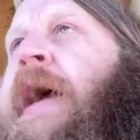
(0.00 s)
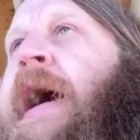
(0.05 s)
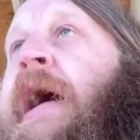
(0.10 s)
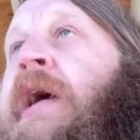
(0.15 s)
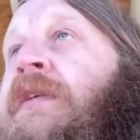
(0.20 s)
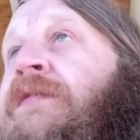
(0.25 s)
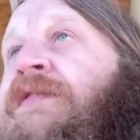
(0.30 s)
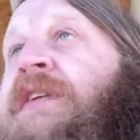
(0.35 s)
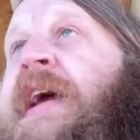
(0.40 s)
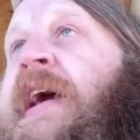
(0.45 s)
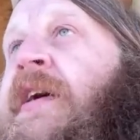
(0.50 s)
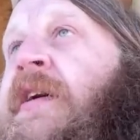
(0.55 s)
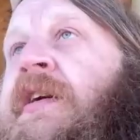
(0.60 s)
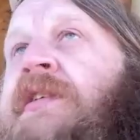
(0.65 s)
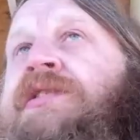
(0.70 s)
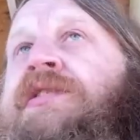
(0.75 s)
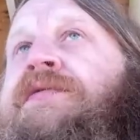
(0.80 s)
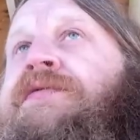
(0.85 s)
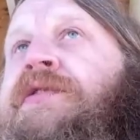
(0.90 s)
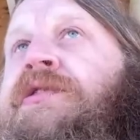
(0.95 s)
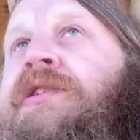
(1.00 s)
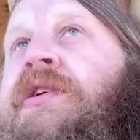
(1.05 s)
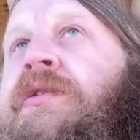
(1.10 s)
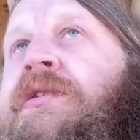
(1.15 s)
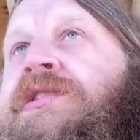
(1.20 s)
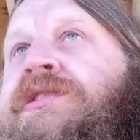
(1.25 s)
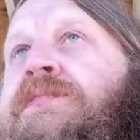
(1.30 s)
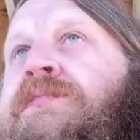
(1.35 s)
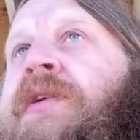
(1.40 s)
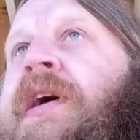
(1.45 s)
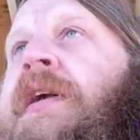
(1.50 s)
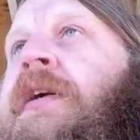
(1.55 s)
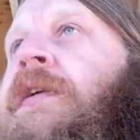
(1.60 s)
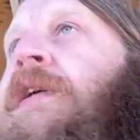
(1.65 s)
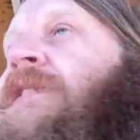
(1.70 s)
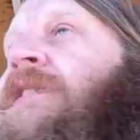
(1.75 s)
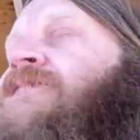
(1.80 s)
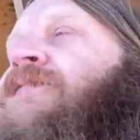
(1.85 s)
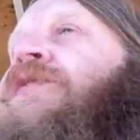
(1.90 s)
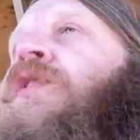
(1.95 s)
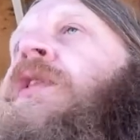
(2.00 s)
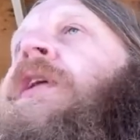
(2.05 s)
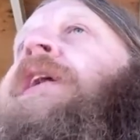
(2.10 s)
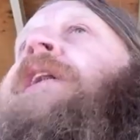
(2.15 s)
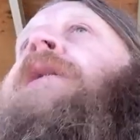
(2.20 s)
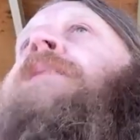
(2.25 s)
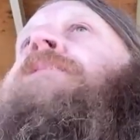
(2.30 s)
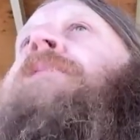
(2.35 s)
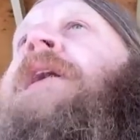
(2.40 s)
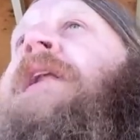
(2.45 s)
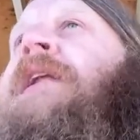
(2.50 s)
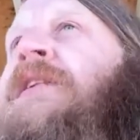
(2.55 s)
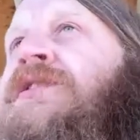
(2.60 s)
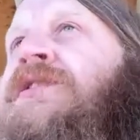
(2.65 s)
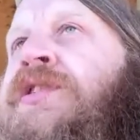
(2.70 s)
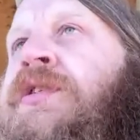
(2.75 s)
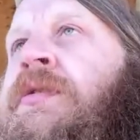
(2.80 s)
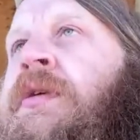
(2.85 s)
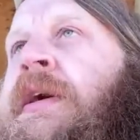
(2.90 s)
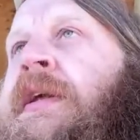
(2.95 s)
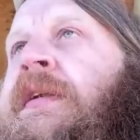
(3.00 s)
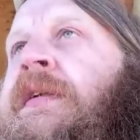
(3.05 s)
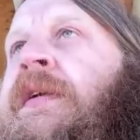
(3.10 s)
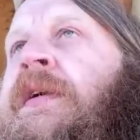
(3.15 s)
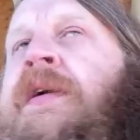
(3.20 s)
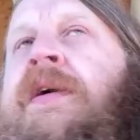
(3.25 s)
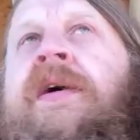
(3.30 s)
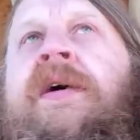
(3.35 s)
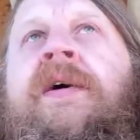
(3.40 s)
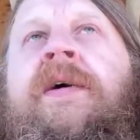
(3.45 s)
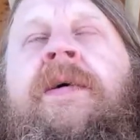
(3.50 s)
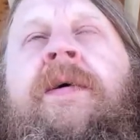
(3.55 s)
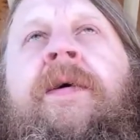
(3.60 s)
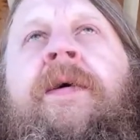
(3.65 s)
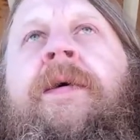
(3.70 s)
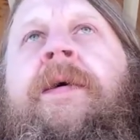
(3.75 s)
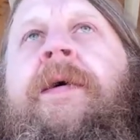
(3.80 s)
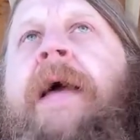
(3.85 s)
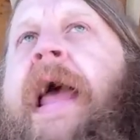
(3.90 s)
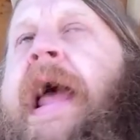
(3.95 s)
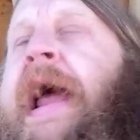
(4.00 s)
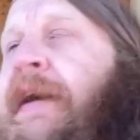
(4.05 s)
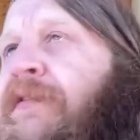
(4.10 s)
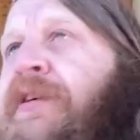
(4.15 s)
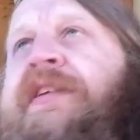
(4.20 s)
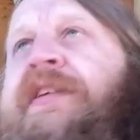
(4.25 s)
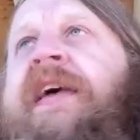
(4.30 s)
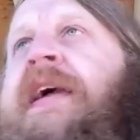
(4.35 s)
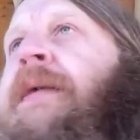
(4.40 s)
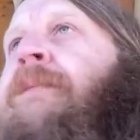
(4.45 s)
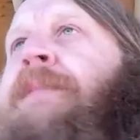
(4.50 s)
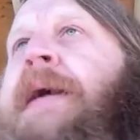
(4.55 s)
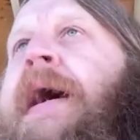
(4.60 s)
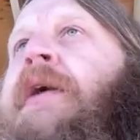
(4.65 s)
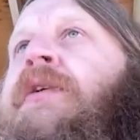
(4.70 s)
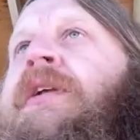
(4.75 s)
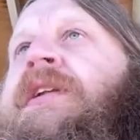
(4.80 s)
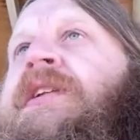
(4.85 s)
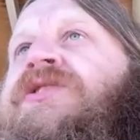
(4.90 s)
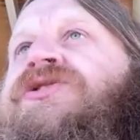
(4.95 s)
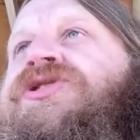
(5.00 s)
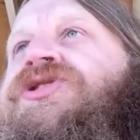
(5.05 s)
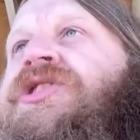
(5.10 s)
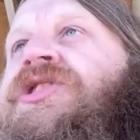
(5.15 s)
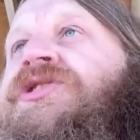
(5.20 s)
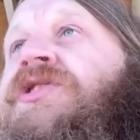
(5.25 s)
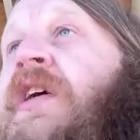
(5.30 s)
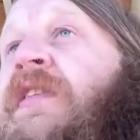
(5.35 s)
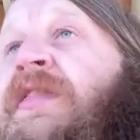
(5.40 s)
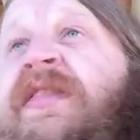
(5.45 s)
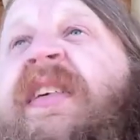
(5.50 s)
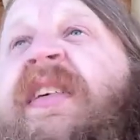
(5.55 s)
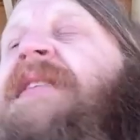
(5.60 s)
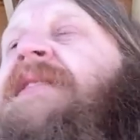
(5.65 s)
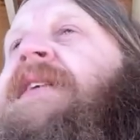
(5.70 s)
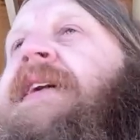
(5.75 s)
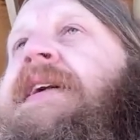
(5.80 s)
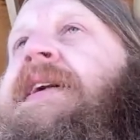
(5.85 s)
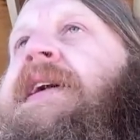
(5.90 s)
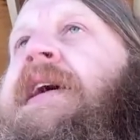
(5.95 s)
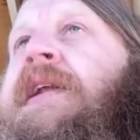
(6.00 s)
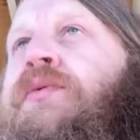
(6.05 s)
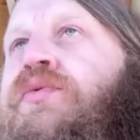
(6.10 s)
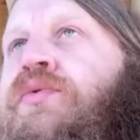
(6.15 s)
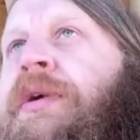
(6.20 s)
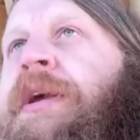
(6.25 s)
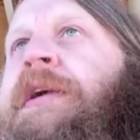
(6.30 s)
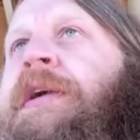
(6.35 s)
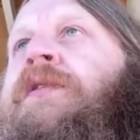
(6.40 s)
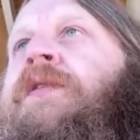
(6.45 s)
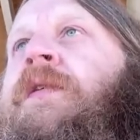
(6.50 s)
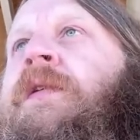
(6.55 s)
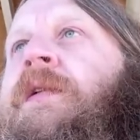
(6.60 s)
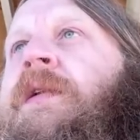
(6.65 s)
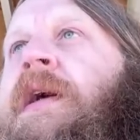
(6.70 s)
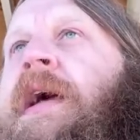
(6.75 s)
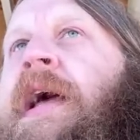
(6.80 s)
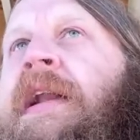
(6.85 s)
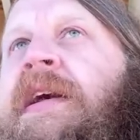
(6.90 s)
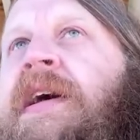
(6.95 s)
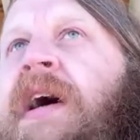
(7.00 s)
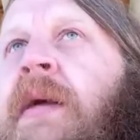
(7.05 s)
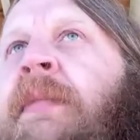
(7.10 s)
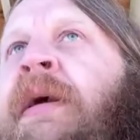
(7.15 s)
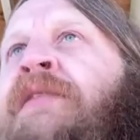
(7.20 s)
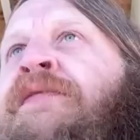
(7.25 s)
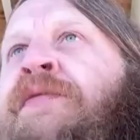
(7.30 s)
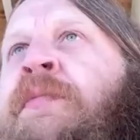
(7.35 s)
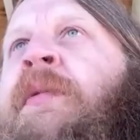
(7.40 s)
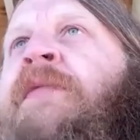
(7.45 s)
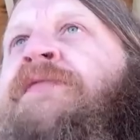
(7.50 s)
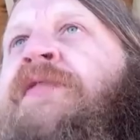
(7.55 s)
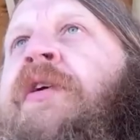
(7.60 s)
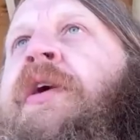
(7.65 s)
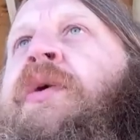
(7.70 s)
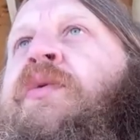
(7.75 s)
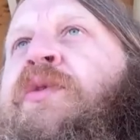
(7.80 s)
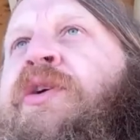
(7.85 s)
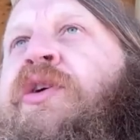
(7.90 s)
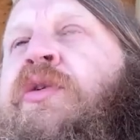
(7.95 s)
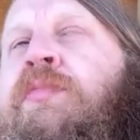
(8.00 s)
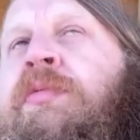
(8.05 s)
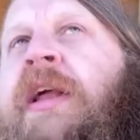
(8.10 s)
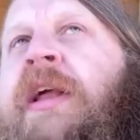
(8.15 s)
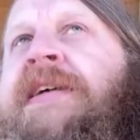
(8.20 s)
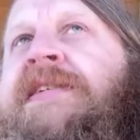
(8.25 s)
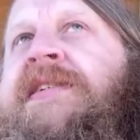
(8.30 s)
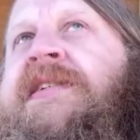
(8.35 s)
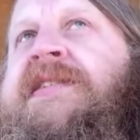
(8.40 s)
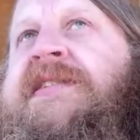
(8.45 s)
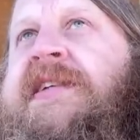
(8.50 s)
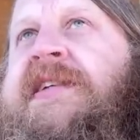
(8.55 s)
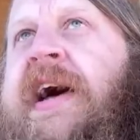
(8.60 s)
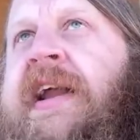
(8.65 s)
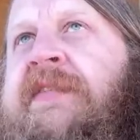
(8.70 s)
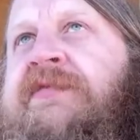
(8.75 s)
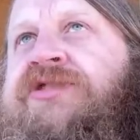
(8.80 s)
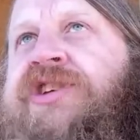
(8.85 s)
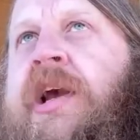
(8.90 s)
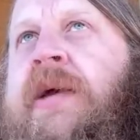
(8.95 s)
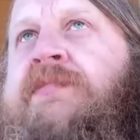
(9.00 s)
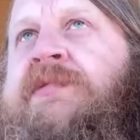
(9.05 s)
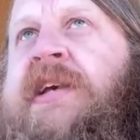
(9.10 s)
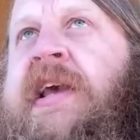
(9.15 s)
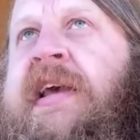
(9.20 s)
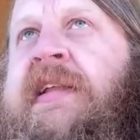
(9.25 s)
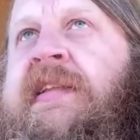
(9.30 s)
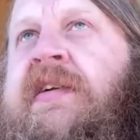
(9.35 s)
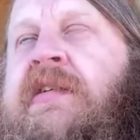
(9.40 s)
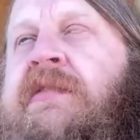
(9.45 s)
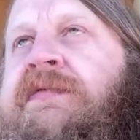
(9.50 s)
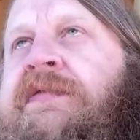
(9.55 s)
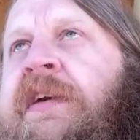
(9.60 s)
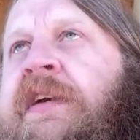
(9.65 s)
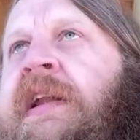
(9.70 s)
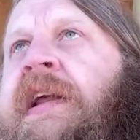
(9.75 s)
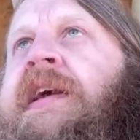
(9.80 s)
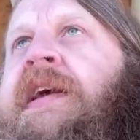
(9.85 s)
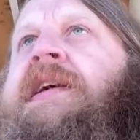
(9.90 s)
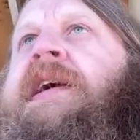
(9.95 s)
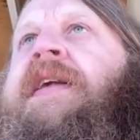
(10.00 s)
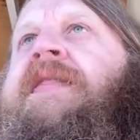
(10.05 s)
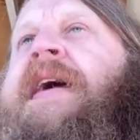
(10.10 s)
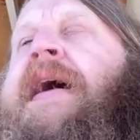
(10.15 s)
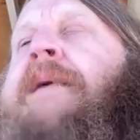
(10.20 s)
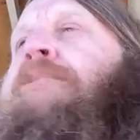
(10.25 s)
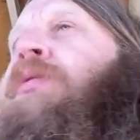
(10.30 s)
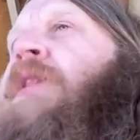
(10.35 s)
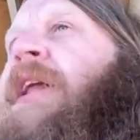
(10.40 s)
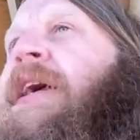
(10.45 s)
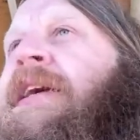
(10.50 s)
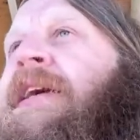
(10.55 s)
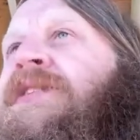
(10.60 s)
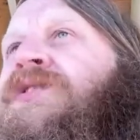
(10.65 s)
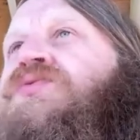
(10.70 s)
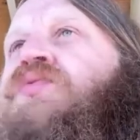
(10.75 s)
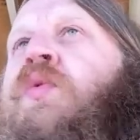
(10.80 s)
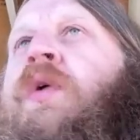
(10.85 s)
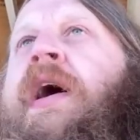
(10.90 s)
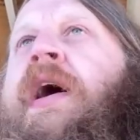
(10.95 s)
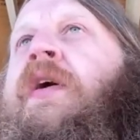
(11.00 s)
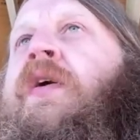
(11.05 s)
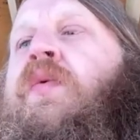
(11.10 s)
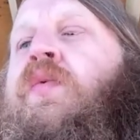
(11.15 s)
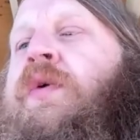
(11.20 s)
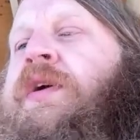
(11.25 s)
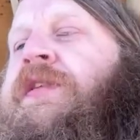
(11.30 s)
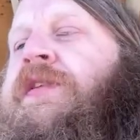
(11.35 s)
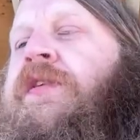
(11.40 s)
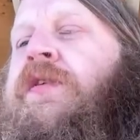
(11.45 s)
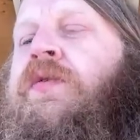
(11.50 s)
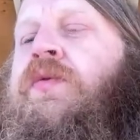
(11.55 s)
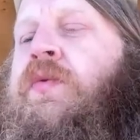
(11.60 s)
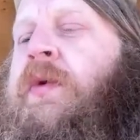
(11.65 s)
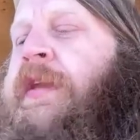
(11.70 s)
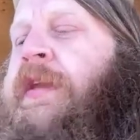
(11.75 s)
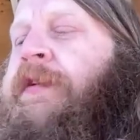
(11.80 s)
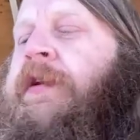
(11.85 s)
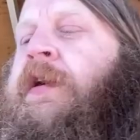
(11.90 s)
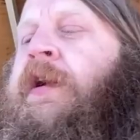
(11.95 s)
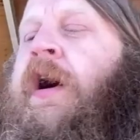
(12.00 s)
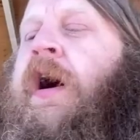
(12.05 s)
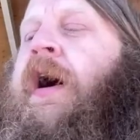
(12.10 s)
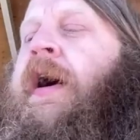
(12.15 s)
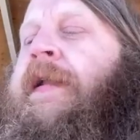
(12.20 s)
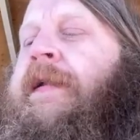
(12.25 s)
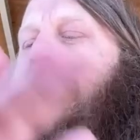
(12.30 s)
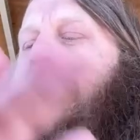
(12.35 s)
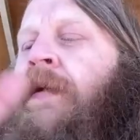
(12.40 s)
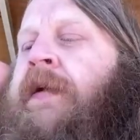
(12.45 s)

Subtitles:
out of character for Tony Soprano. He's fully committed to it. Everything about it is just authentic and real and coming from a very real place inside of James Gandolfini. And that plays well with you, whether or not